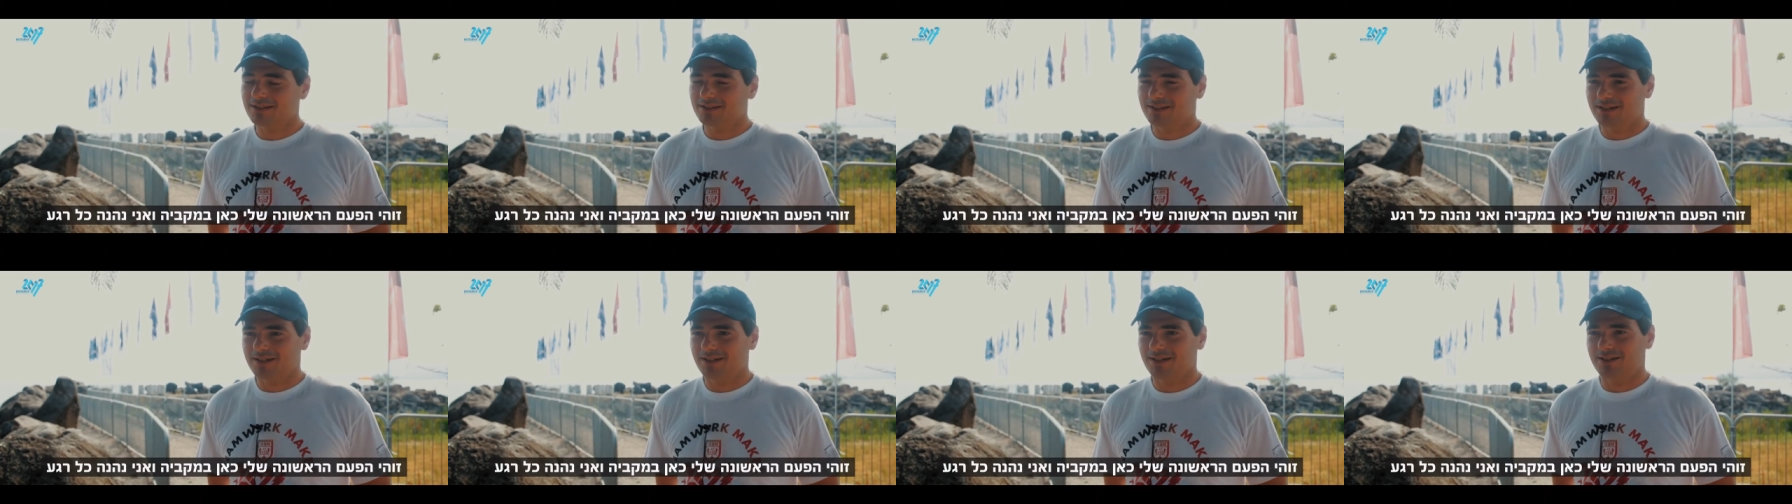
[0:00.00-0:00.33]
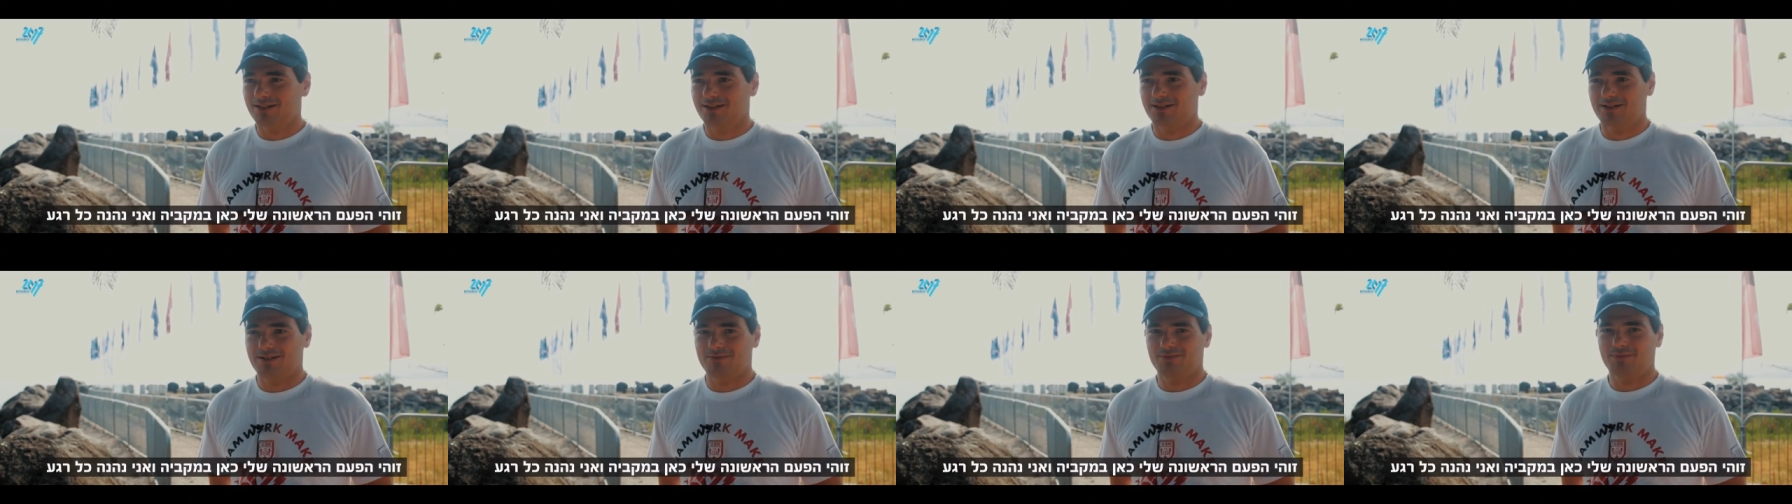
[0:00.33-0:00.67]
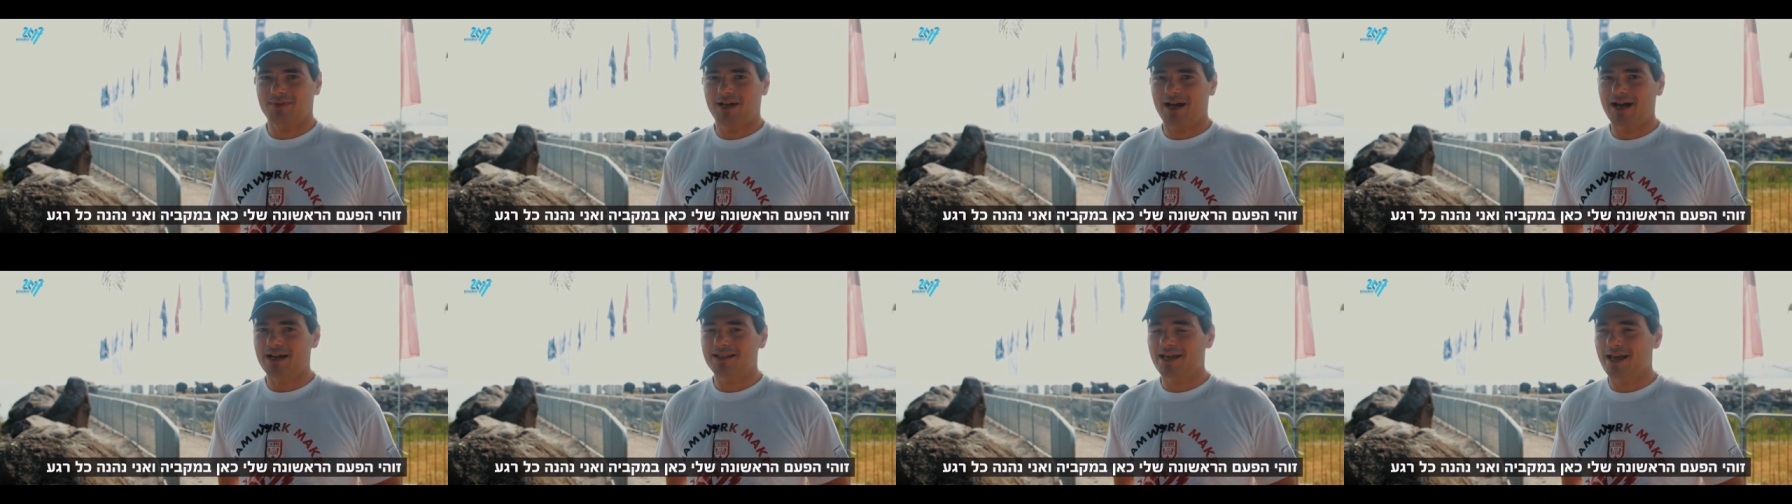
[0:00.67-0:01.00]

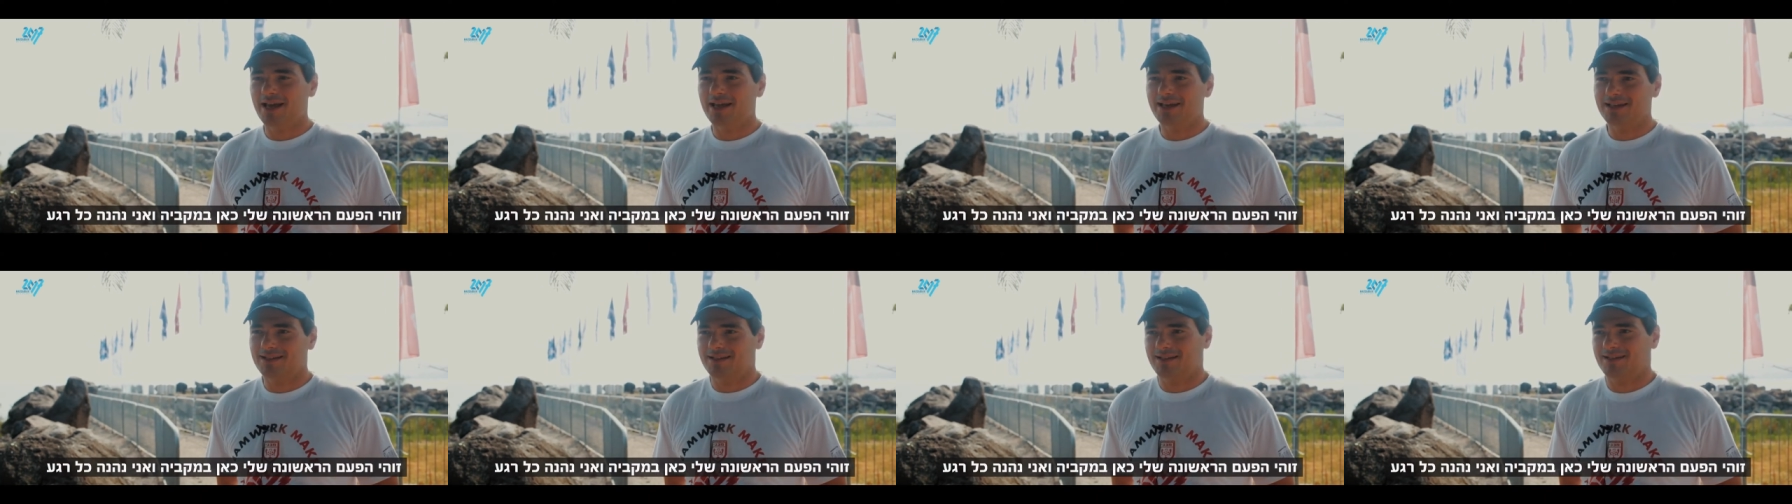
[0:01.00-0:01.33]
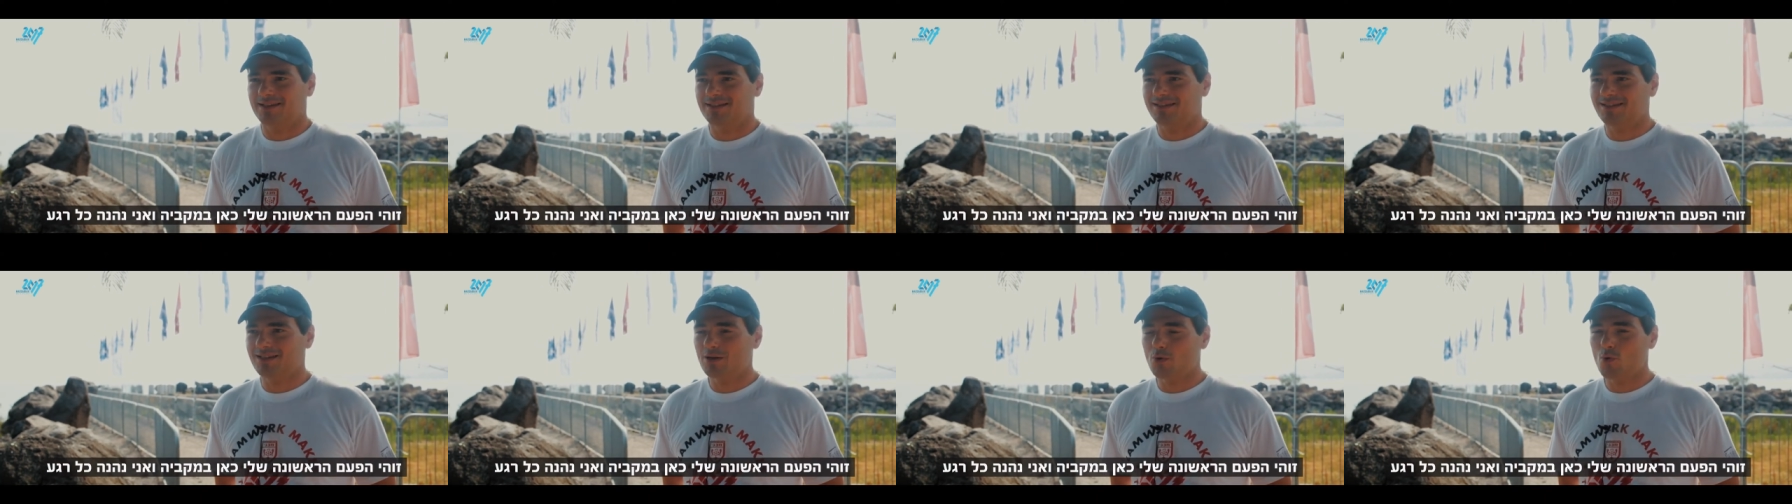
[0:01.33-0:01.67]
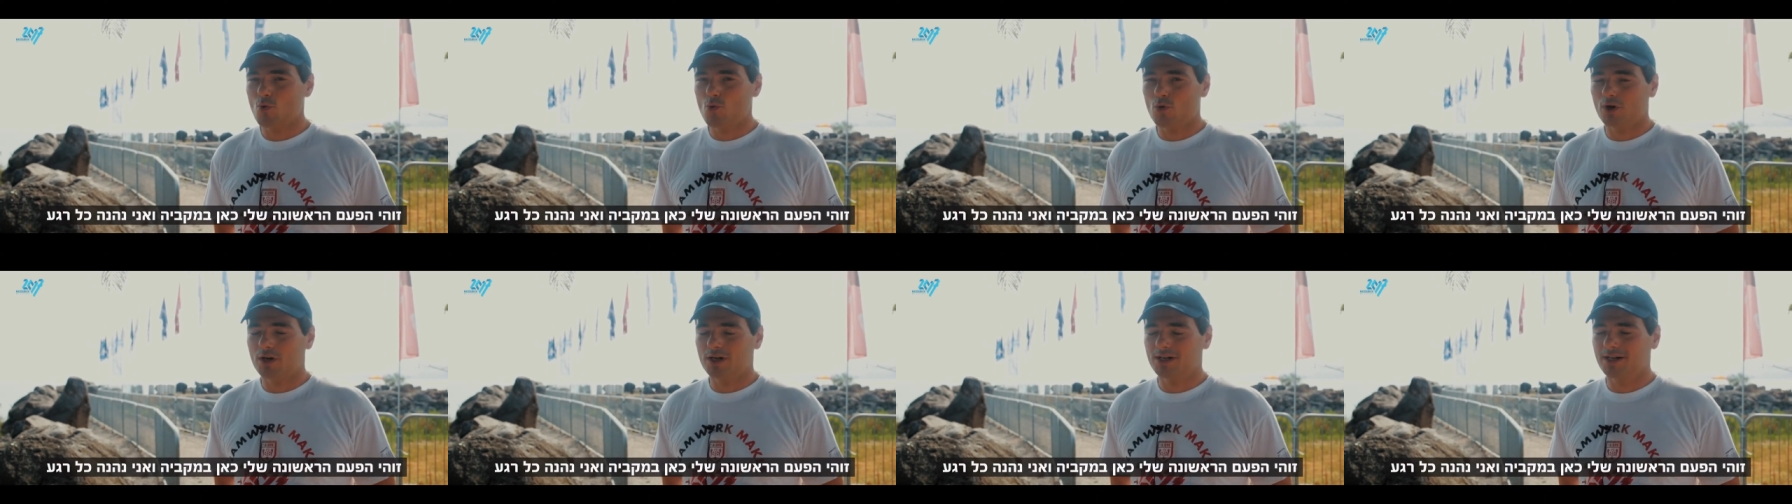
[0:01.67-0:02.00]
I liked it
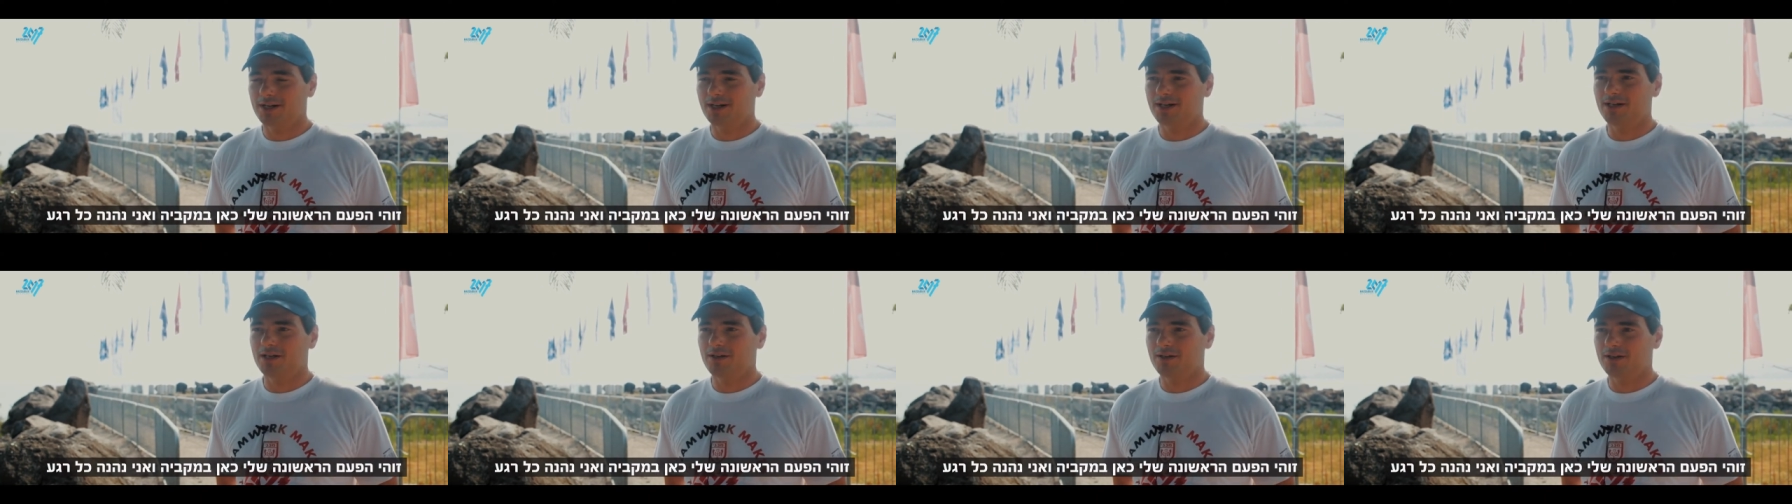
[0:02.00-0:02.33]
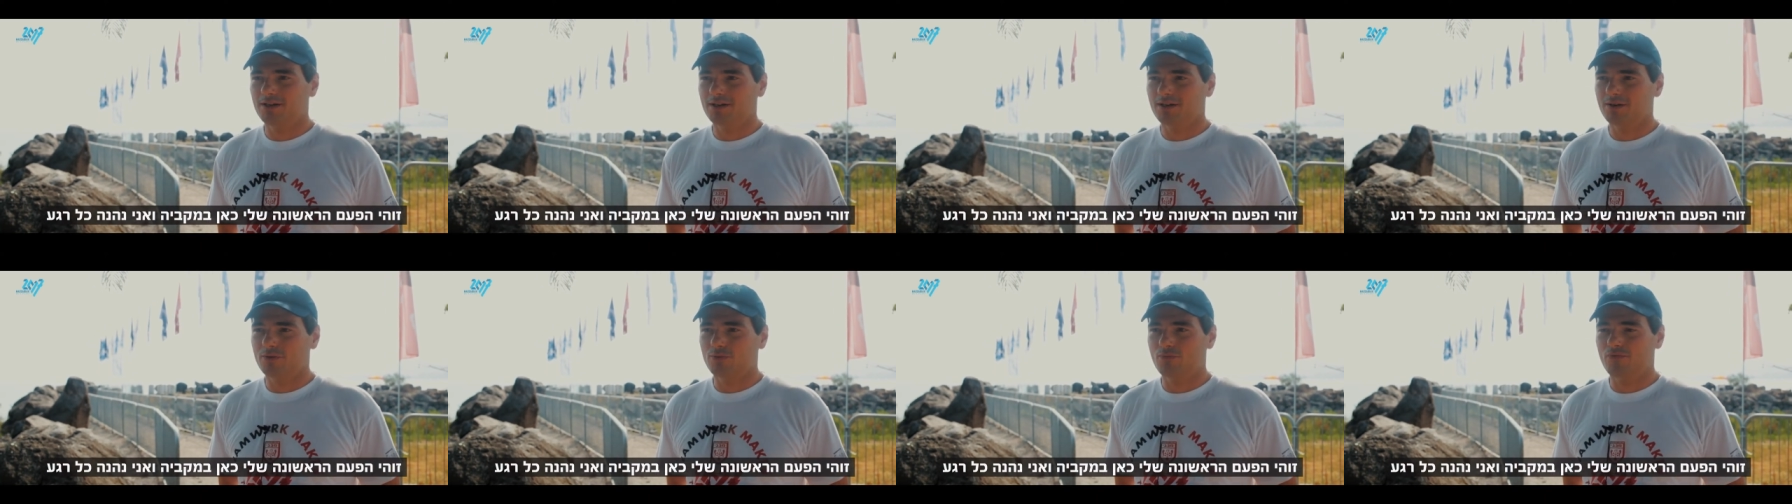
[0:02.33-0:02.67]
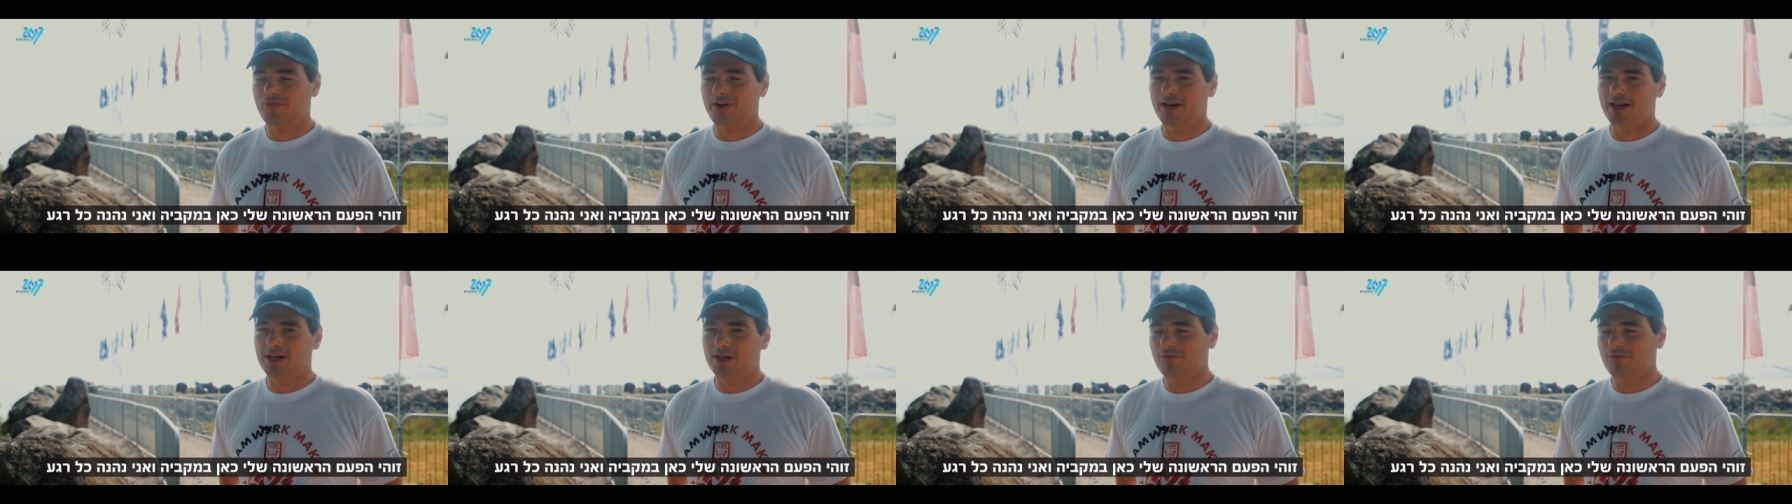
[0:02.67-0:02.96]
really very,